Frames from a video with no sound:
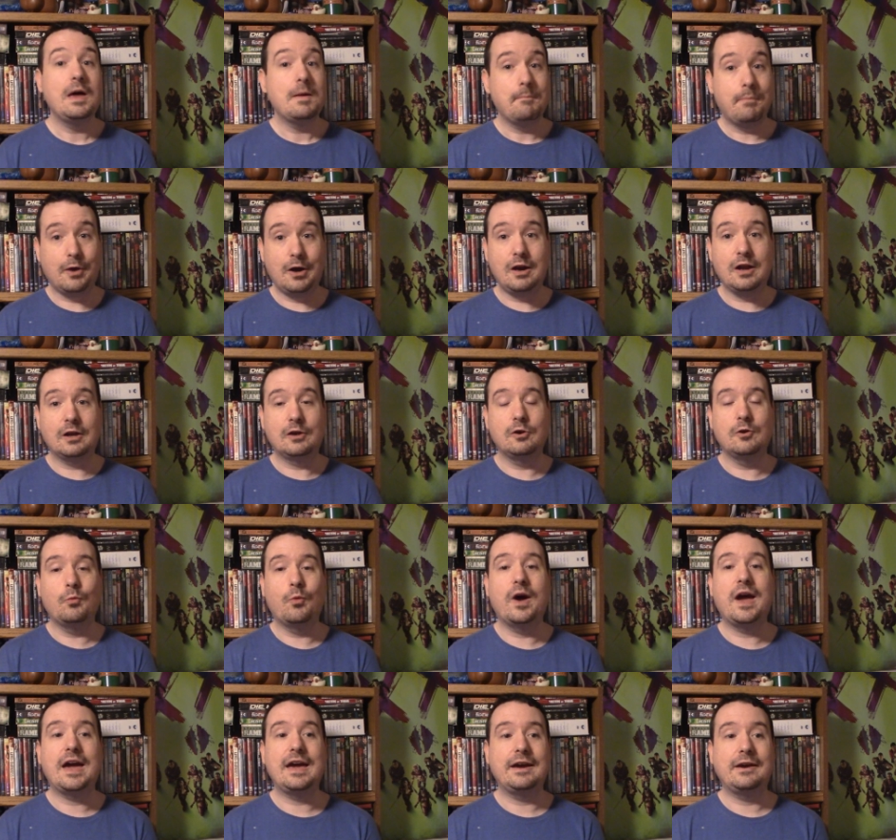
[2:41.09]
but in a good
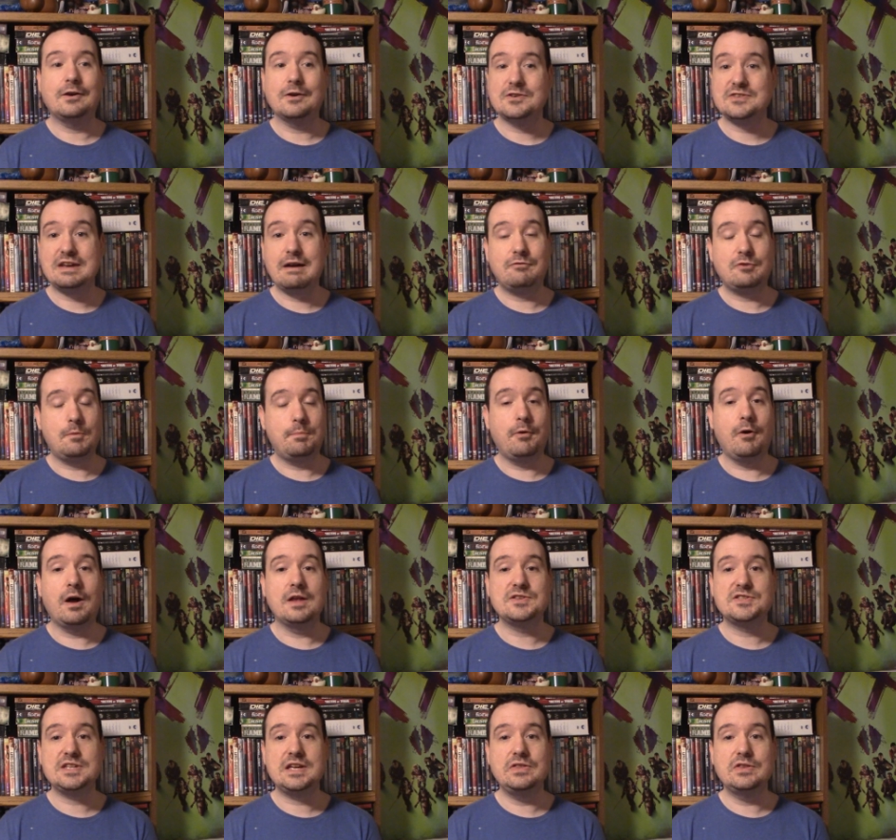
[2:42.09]
way, because after
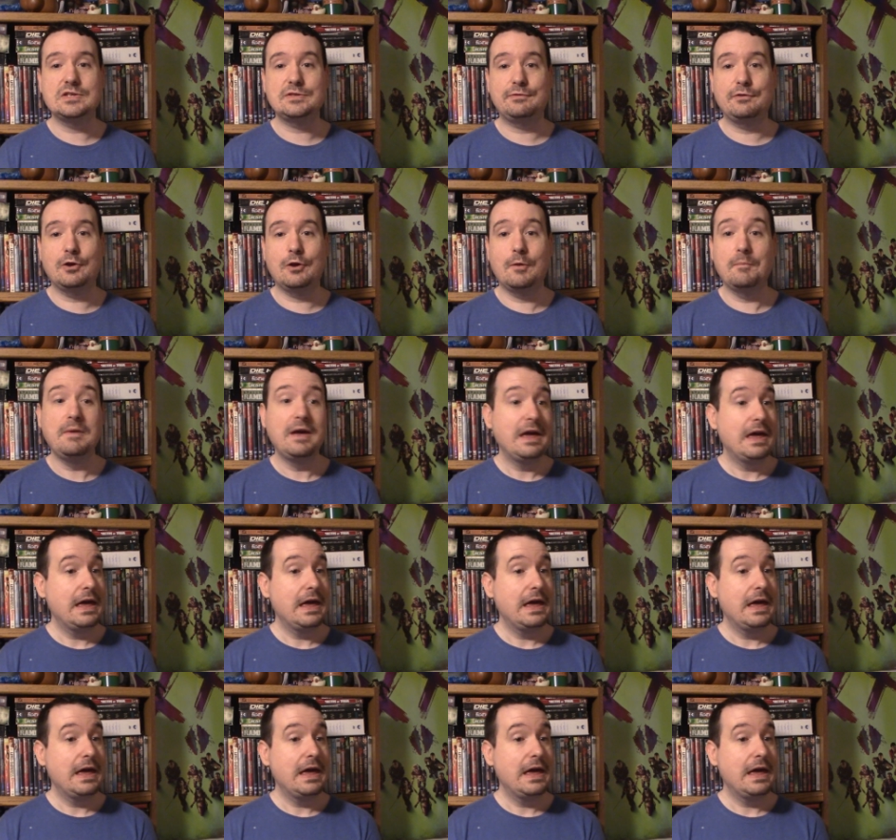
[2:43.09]
upon seeing this film,